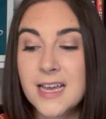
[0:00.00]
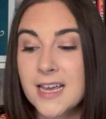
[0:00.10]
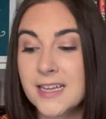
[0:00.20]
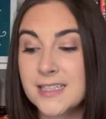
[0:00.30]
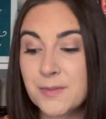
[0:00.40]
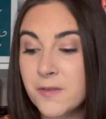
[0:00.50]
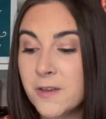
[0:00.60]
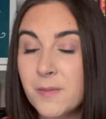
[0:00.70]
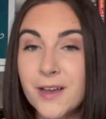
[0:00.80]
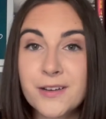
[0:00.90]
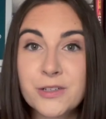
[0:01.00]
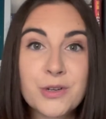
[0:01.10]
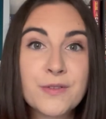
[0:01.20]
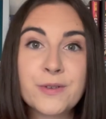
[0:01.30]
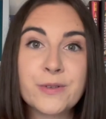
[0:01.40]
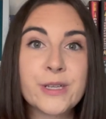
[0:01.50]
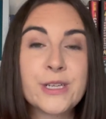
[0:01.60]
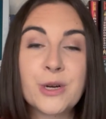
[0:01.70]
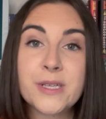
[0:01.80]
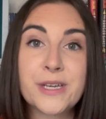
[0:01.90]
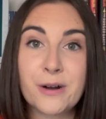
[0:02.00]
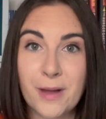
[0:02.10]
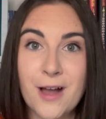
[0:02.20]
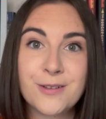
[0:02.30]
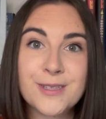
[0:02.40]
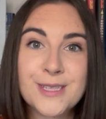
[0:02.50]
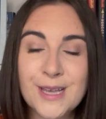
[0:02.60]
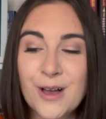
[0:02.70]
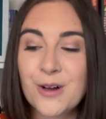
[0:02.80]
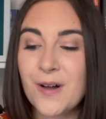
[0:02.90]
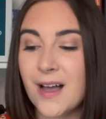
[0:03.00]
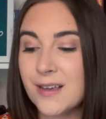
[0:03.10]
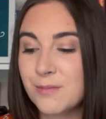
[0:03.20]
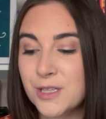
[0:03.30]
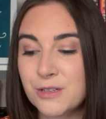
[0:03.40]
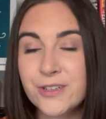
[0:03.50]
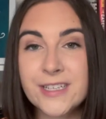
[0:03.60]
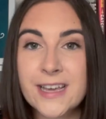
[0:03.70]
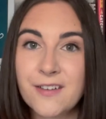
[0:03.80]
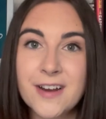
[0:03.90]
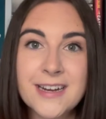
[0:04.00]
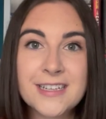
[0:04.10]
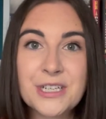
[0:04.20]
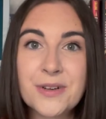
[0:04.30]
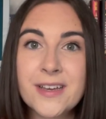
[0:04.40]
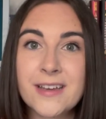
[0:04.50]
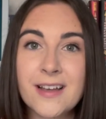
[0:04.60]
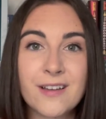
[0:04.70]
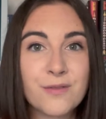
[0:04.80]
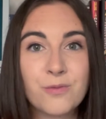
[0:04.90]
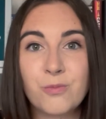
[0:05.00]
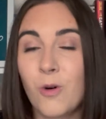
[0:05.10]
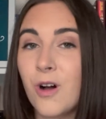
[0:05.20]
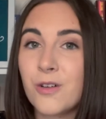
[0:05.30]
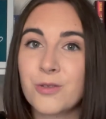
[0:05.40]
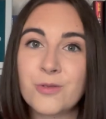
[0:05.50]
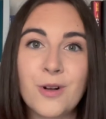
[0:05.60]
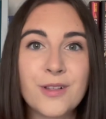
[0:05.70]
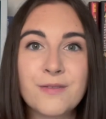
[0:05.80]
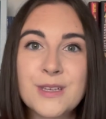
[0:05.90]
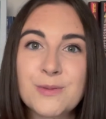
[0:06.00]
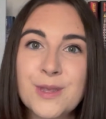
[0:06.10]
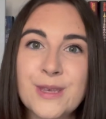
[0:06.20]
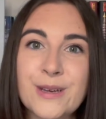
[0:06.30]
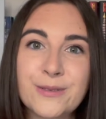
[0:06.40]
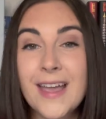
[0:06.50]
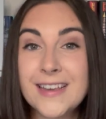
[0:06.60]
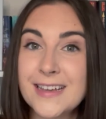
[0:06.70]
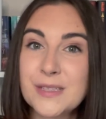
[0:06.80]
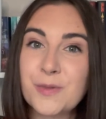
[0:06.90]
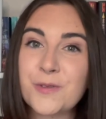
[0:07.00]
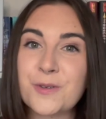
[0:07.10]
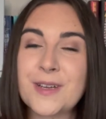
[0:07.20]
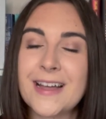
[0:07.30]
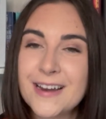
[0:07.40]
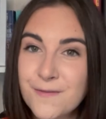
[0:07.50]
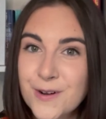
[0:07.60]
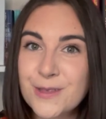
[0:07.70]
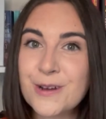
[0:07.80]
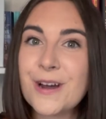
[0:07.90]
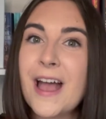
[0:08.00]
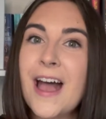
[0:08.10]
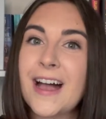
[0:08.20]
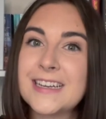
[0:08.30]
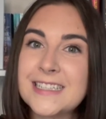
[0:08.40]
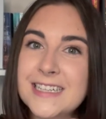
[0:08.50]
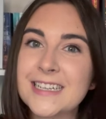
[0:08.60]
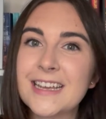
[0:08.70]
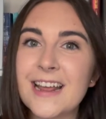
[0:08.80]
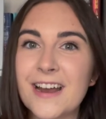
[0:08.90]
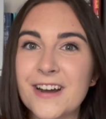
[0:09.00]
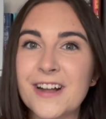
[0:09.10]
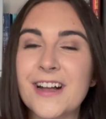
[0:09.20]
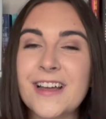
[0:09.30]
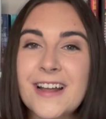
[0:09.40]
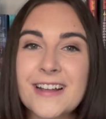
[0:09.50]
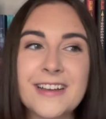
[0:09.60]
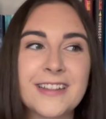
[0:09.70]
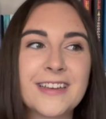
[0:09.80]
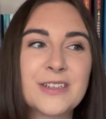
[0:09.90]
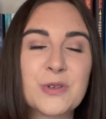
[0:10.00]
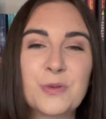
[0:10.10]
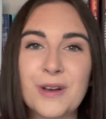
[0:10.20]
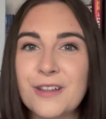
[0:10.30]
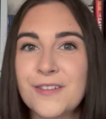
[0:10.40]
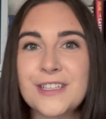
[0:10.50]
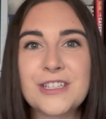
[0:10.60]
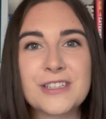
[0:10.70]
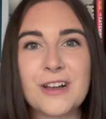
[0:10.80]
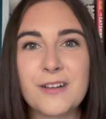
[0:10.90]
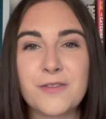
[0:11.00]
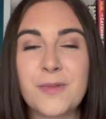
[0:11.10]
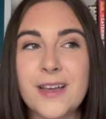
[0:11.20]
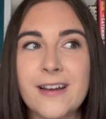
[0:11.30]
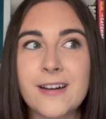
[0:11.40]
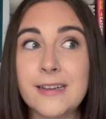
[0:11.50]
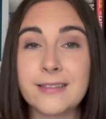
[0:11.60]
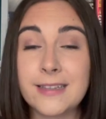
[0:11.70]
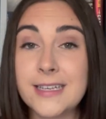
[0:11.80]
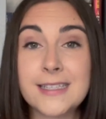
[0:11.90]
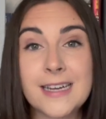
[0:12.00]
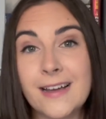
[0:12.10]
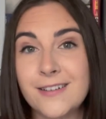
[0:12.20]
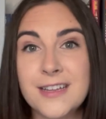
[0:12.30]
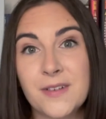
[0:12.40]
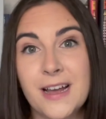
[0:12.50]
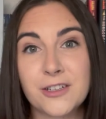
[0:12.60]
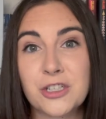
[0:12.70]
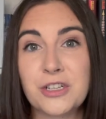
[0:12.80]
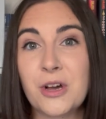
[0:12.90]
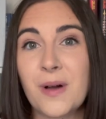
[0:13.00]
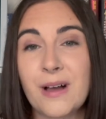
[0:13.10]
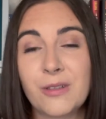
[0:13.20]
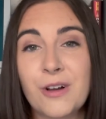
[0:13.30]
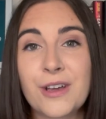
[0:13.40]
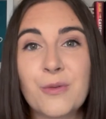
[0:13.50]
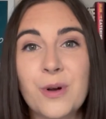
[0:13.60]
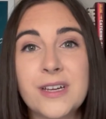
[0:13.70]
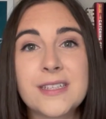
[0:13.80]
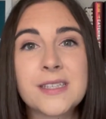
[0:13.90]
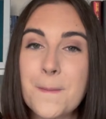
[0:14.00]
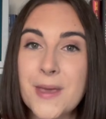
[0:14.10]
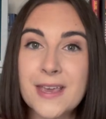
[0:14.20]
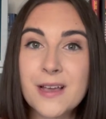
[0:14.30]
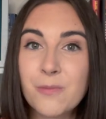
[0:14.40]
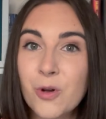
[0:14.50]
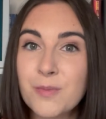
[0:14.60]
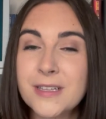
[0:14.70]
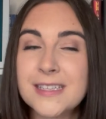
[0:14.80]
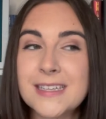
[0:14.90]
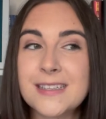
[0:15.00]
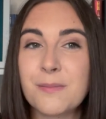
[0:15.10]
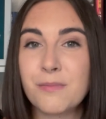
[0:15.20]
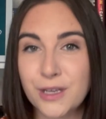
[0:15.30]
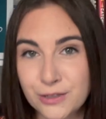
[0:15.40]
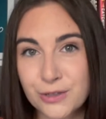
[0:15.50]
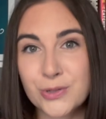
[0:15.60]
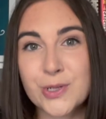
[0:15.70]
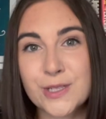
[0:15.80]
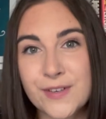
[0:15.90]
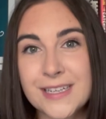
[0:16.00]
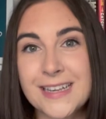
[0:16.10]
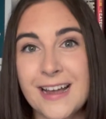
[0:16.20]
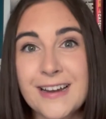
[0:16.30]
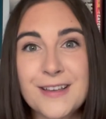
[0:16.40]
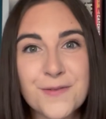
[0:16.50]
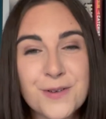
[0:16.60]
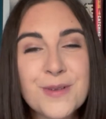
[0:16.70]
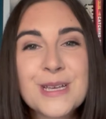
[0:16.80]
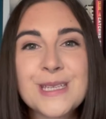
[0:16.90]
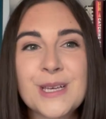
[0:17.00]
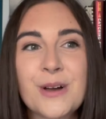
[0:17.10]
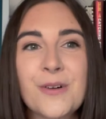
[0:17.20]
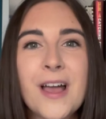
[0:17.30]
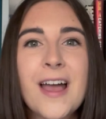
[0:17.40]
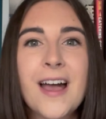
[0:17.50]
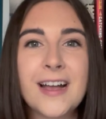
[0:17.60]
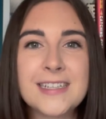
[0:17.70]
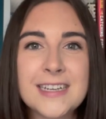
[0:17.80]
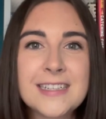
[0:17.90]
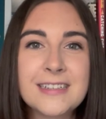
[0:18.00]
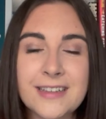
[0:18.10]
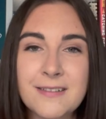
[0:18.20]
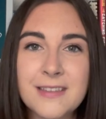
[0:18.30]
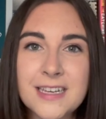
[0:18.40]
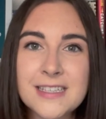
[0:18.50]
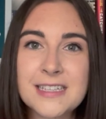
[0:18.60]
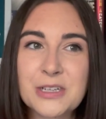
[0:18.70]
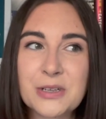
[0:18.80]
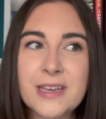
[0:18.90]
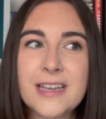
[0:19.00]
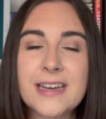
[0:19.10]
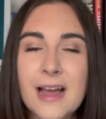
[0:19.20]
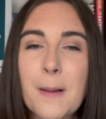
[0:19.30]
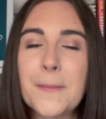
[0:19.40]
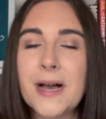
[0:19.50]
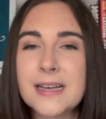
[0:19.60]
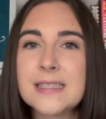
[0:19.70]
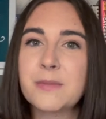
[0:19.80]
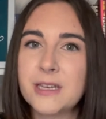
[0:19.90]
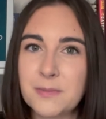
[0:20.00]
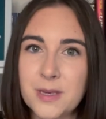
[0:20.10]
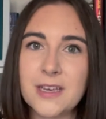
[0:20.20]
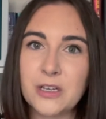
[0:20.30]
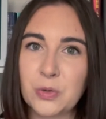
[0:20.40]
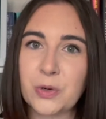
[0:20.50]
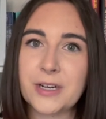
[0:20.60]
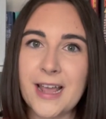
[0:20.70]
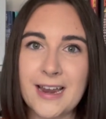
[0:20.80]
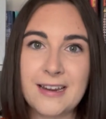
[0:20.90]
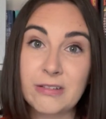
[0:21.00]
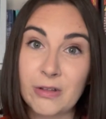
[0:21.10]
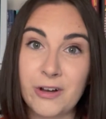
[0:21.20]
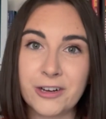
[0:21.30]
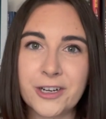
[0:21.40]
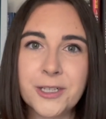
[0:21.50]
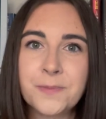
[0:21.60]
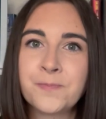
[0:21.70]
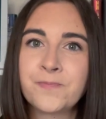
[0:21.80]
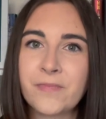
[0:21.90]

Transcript: and some of them I don't even really know what they're about. So I am just going to get right into it and kind of walk through all of these with you. And yes, before we get any further, I did get a haircut. I cut like 12 inches off of my hair at least. I don't even actually know how long it was. Making appointments is a major source of anxiety for me, so I tend to leave things until they cannot possibly be ignored any longer.